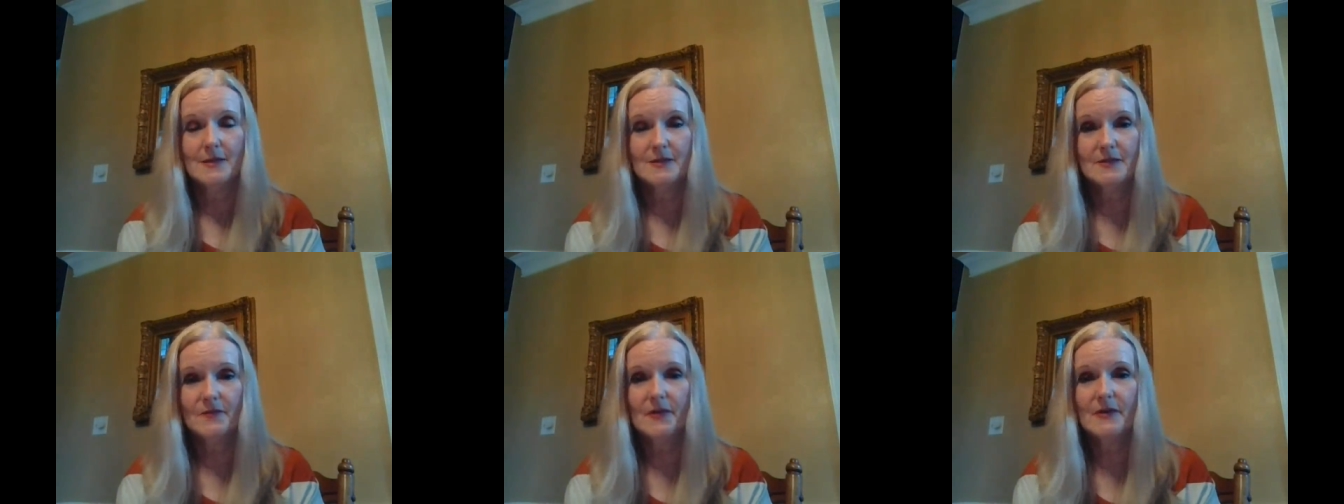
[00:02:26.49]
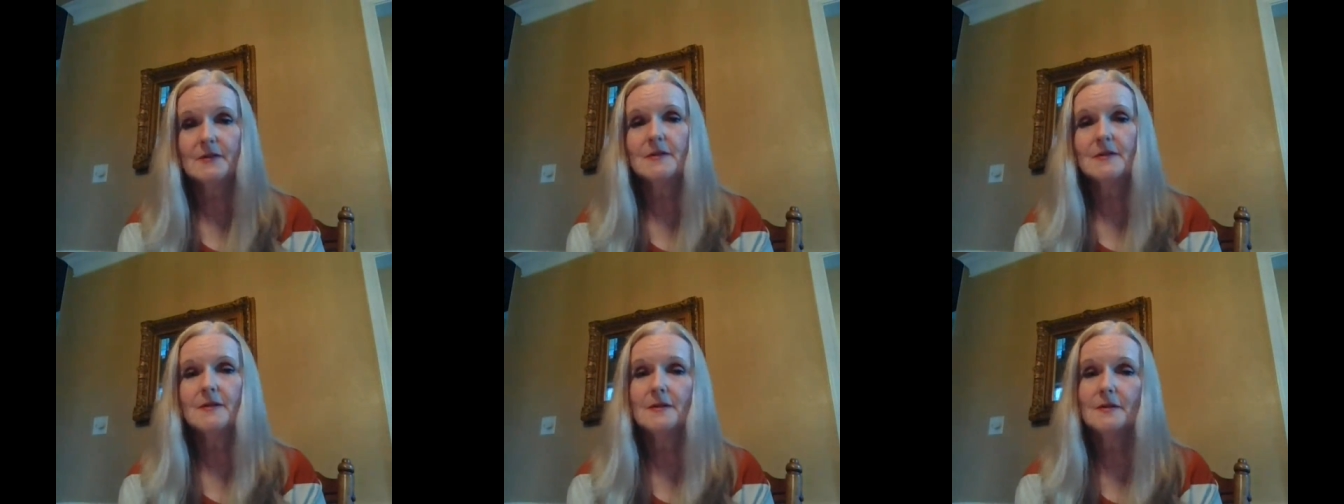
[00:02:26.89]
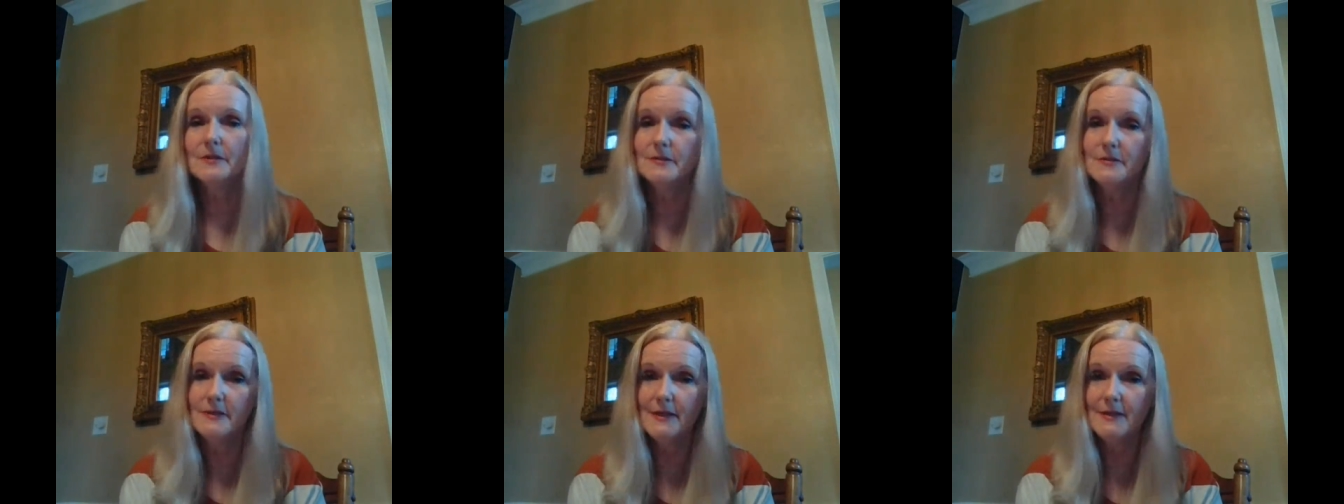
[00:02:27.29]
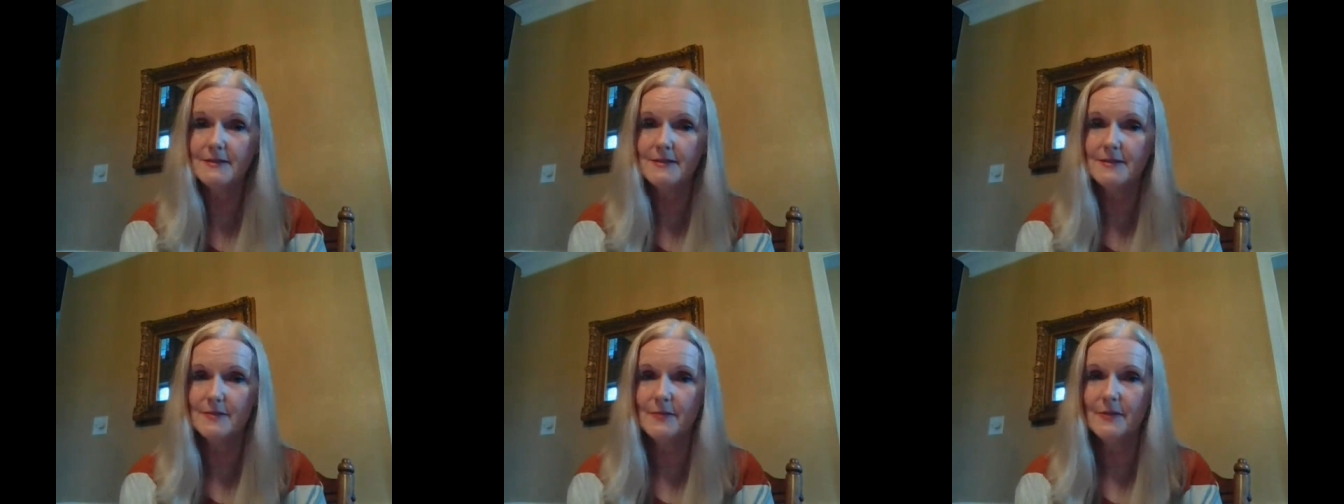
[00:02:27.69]
It's found in the New
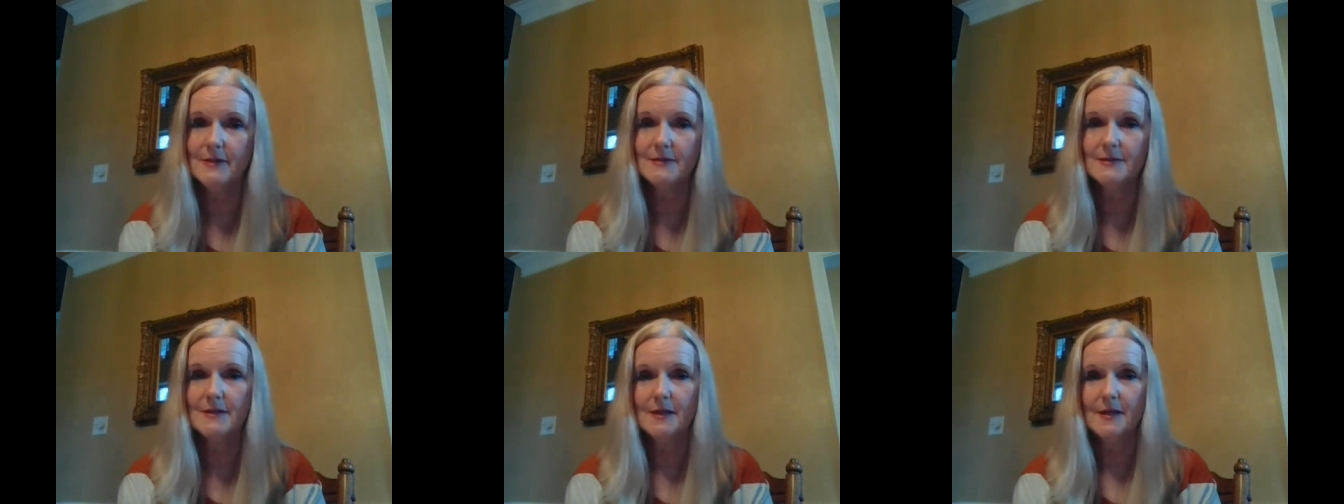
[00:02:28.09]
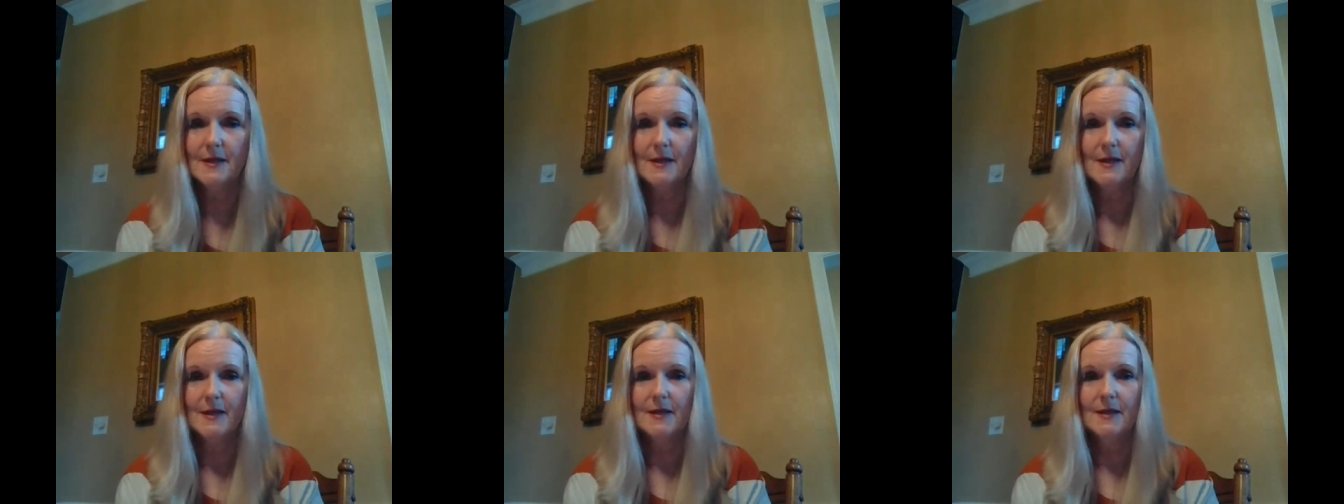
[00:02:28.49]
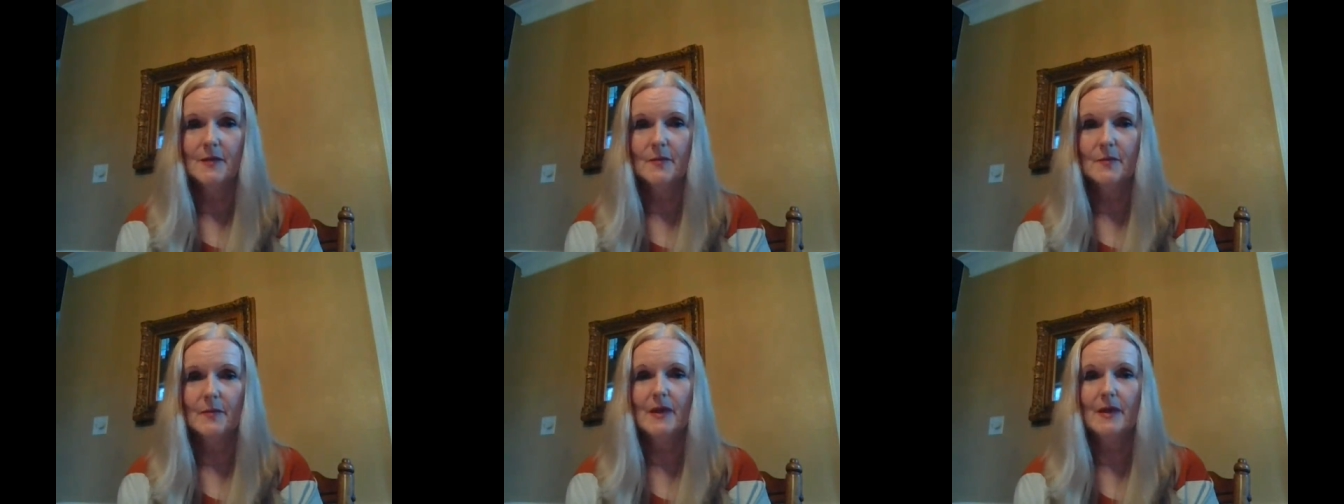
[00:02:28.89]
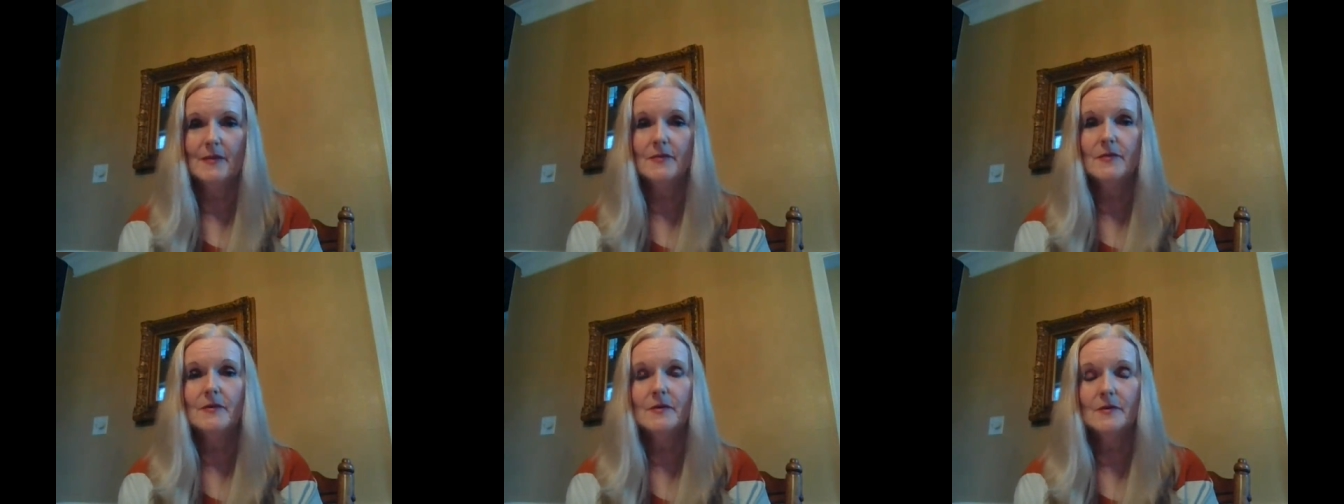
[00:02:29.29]
Testament in
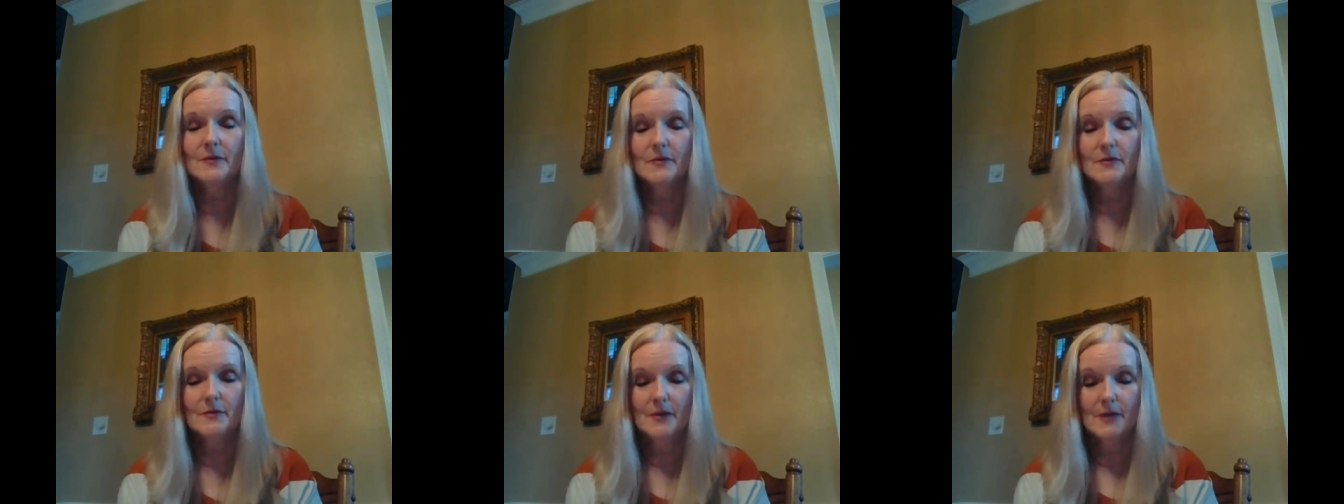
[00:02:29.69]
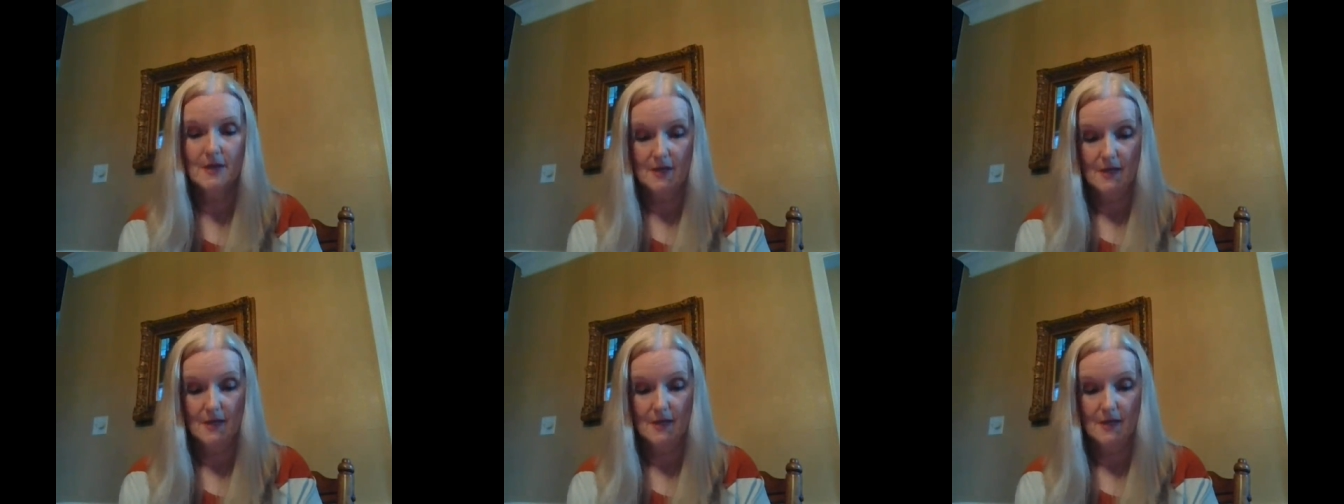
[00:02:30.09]
Matthew